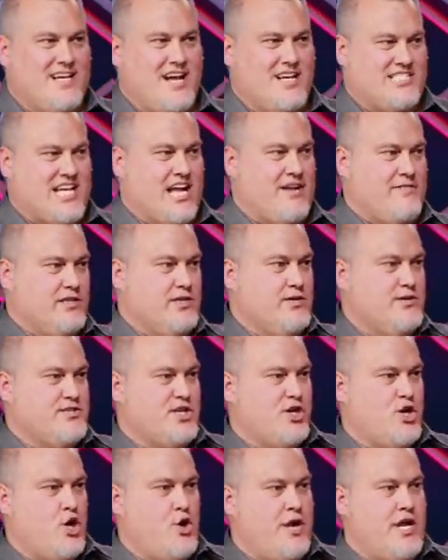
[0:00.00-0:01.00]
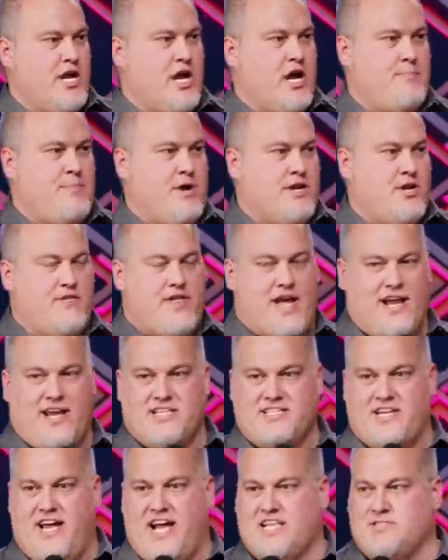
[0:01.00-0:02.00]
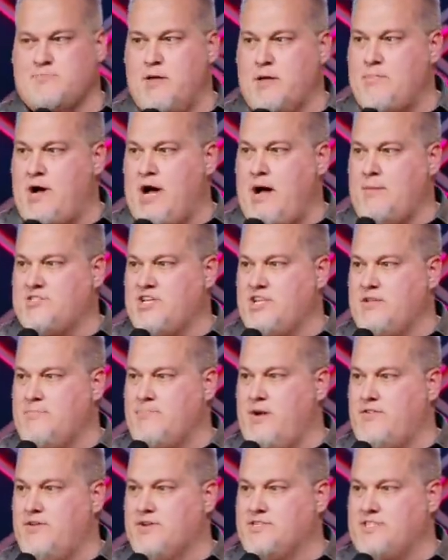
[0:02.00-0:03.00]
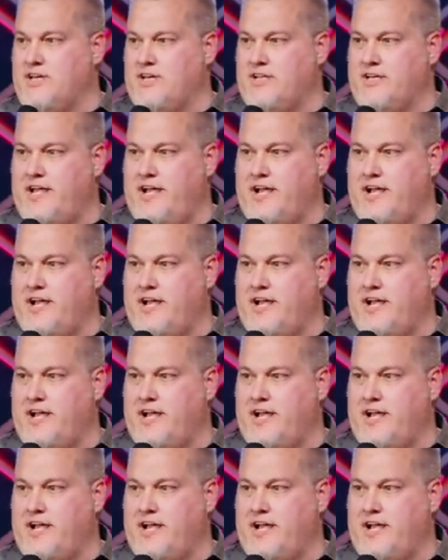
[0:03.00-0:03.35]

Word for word: I was kind of a loser growing up. I know that because I asked my mom to the mother son